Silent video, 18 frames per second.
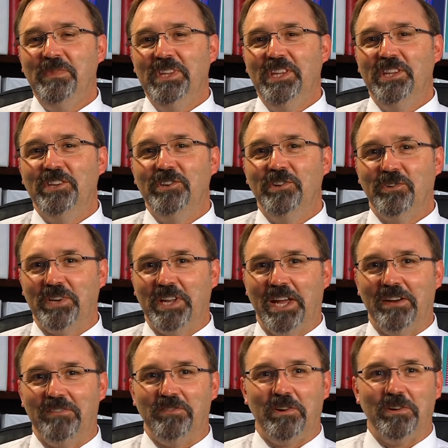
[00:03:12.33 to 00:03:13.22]
you don't
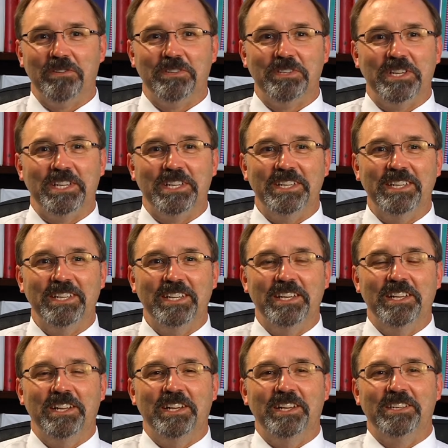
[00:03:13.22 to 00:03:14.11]
have all the
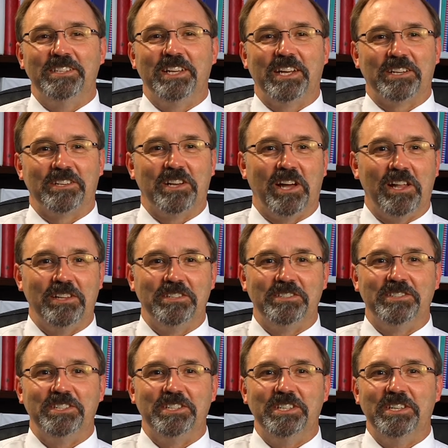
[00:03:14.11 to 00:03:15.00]

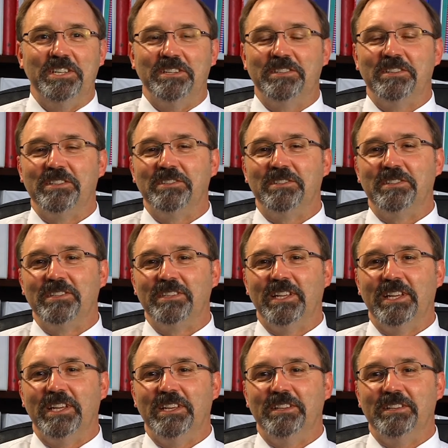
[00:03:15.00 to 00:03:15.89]
technology and the
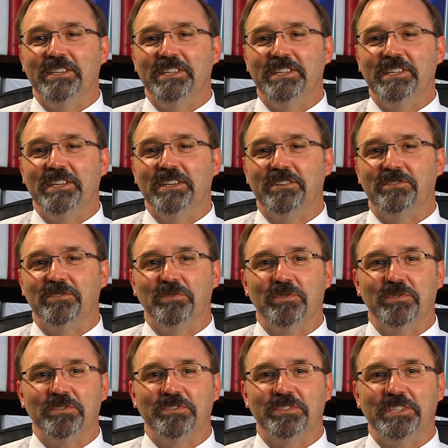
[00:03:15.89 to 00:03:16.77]
and the uh,
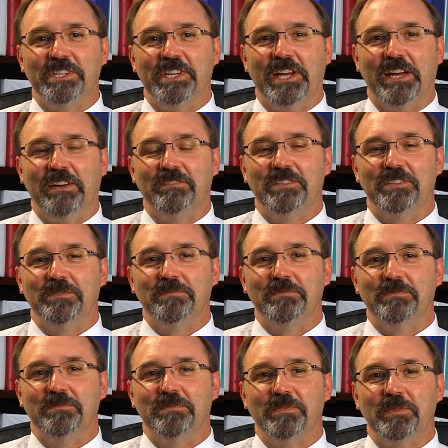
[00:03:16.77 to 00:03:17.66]
tools that you have in
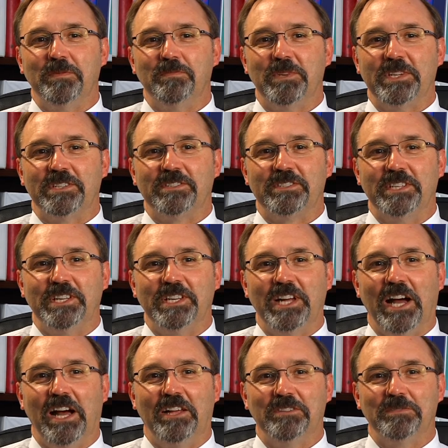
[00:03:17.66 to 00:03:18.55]
a, a big city
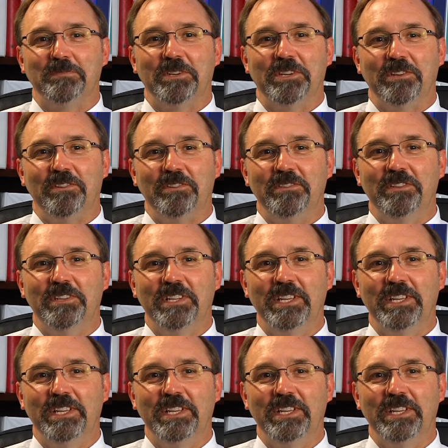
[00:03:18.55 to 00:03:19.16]
hospital.